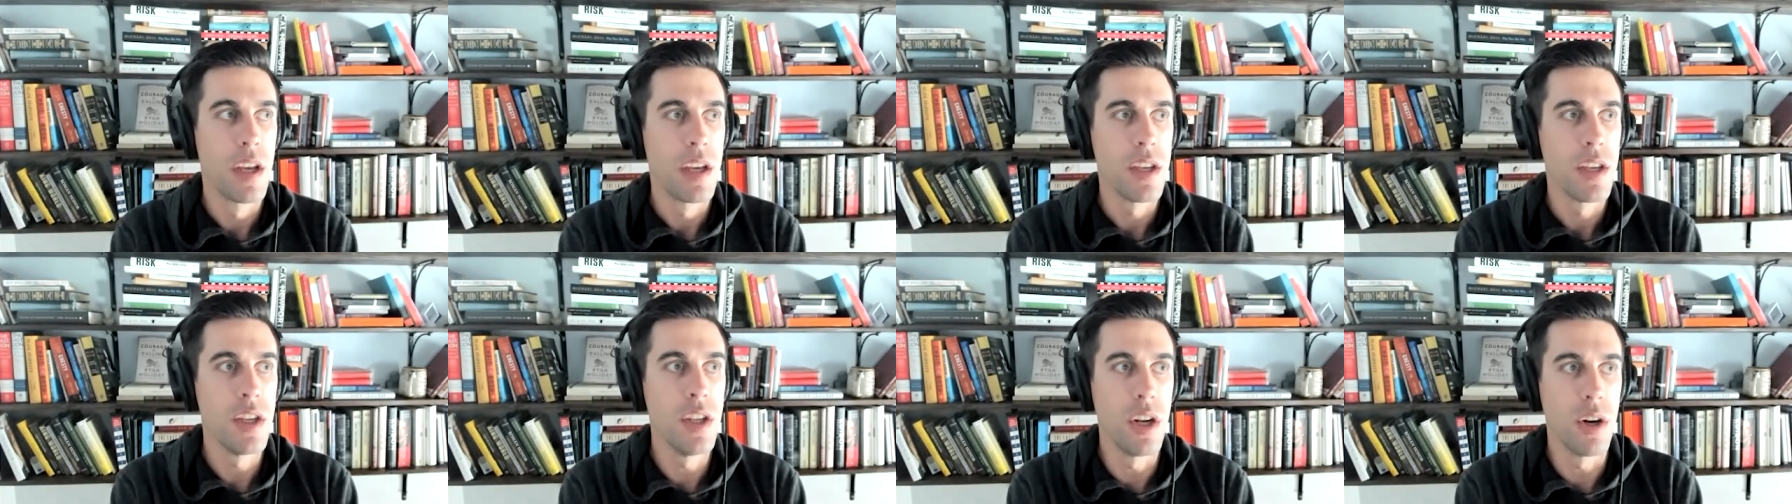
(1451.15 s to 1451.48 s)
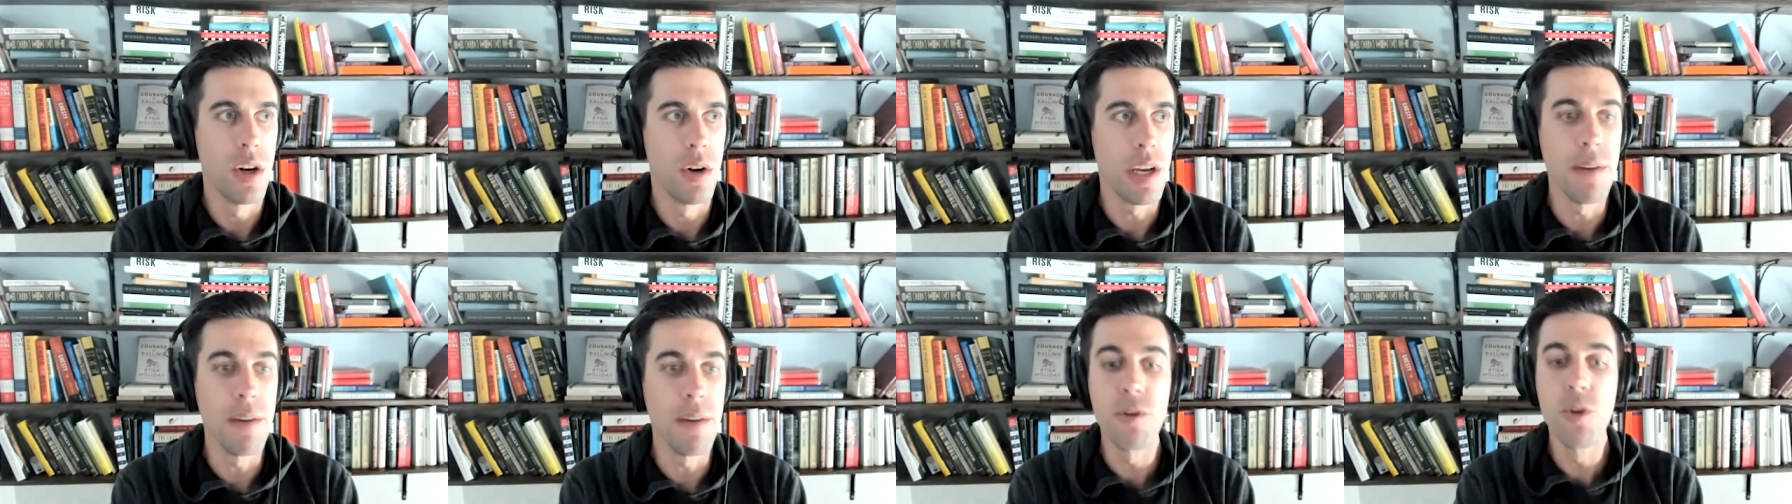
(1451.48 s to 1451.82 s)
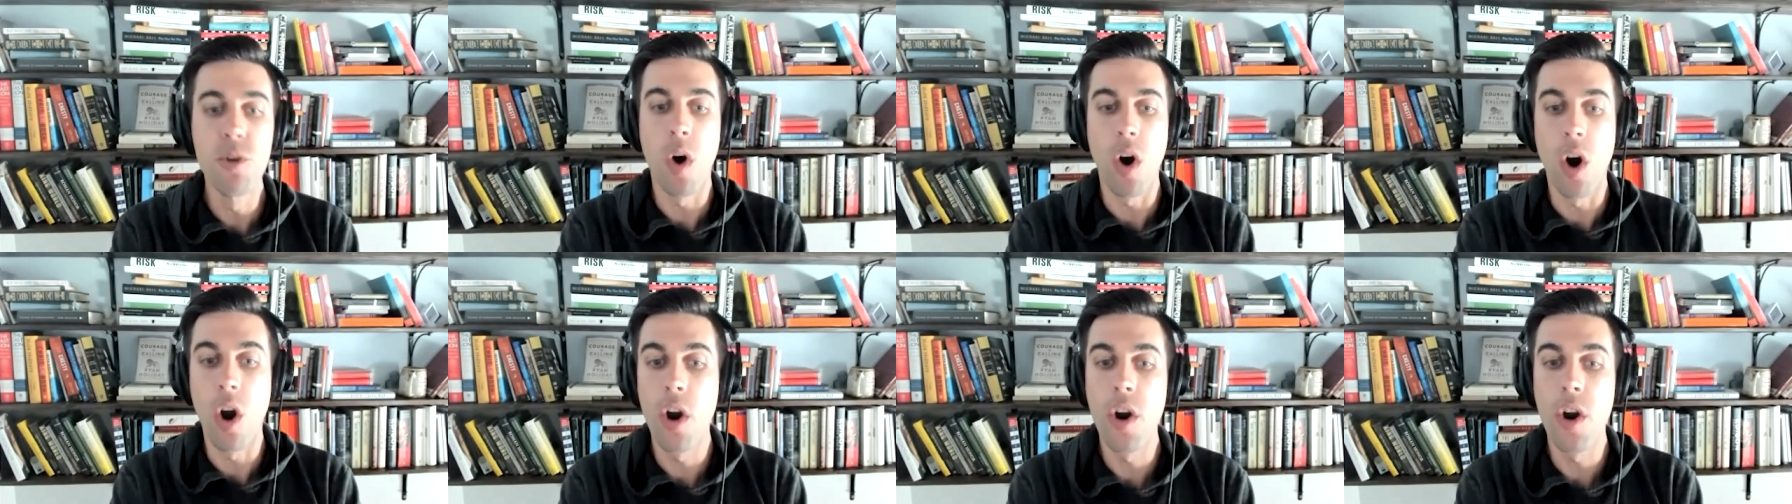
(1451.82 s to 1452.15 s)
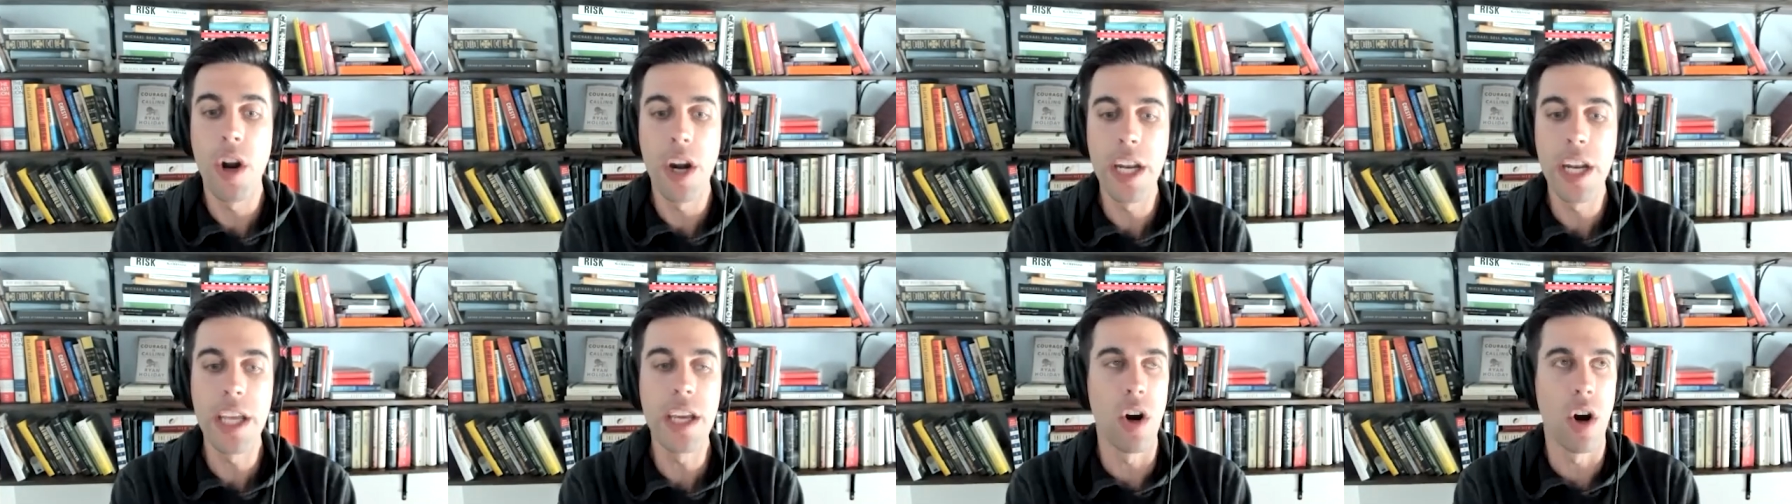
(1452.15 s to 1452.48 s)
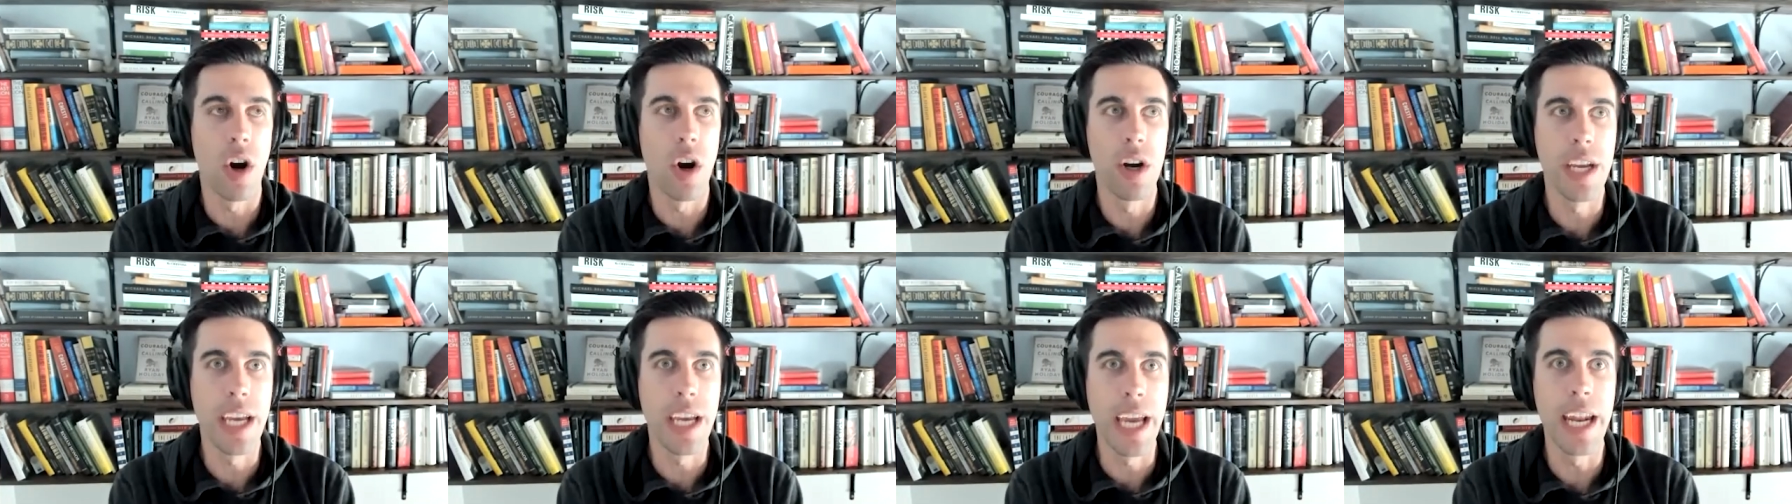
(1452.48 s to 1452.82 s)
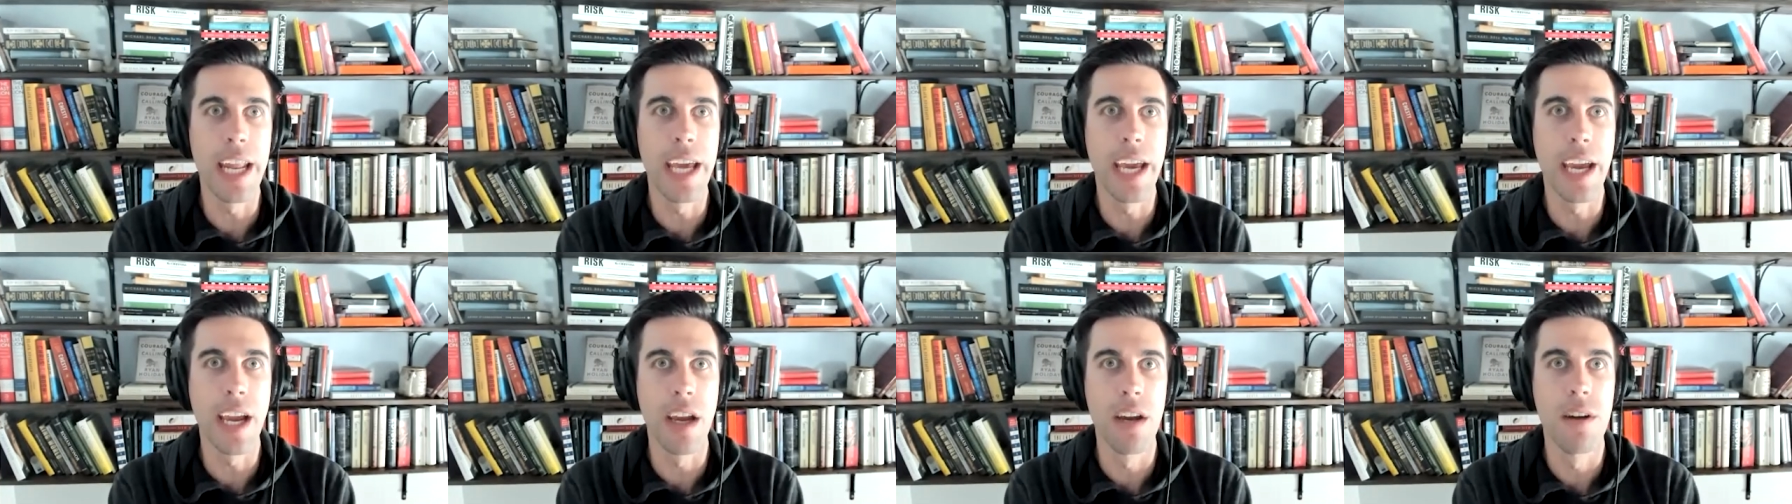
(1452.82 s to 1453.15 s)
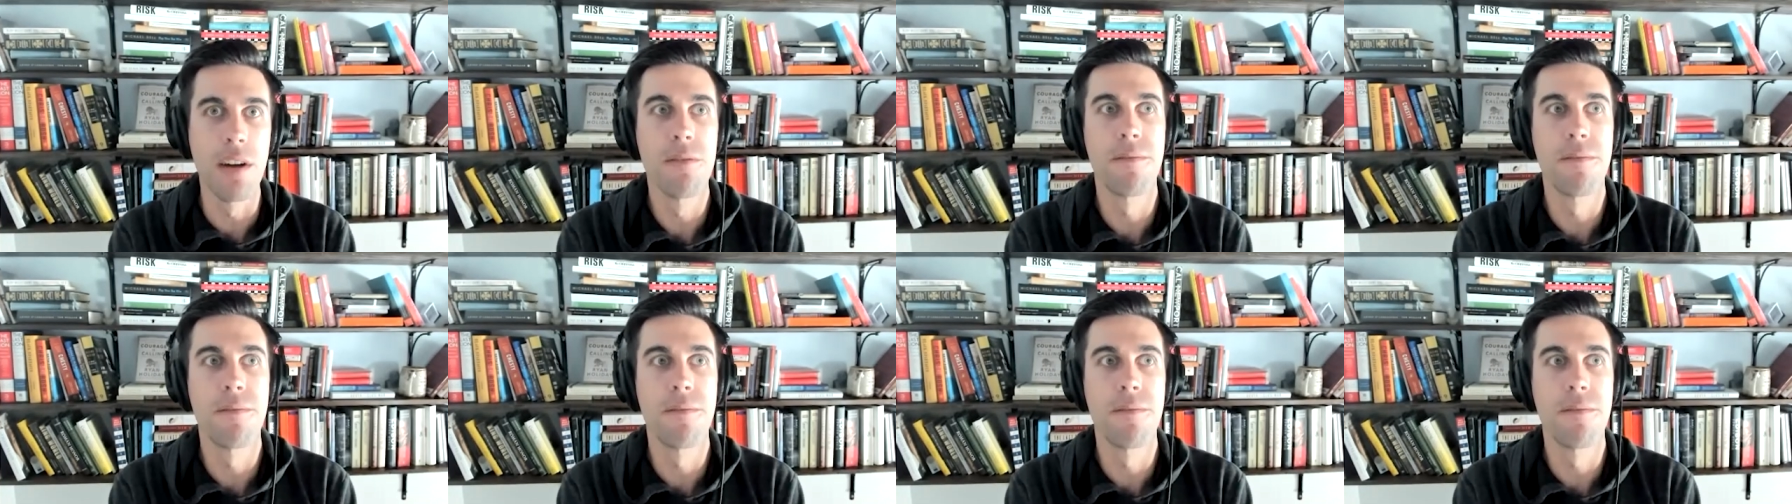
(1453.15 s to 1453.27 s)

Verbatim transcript: you know, if you already are getting